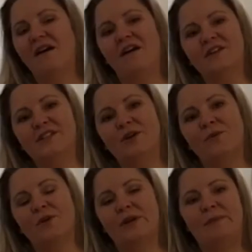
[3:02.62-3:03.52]
Also,
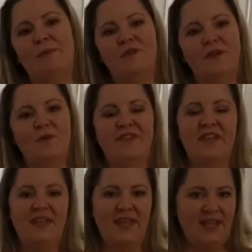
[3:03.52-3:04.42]
we're going to be moving with
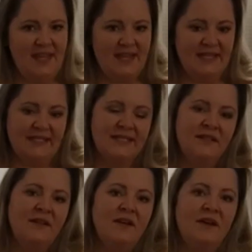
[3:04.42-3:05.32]
the ease
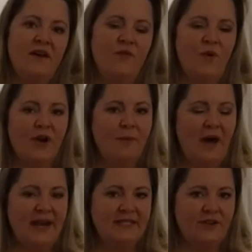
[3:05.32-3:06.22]
of what our
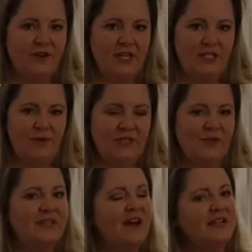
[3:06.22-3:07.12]
body's already doing.
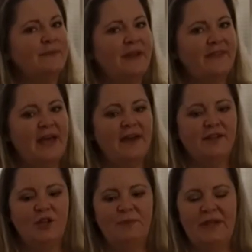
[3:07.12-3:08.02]
So I talked about that
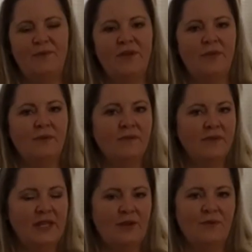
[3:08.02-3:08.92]
a little bit with
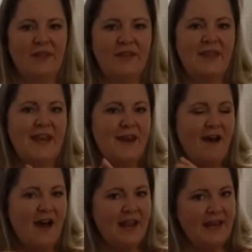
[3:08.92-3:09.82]
the
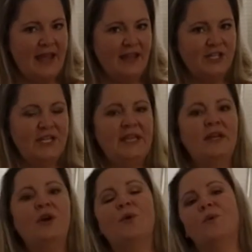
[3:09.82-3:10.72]
knot analogy.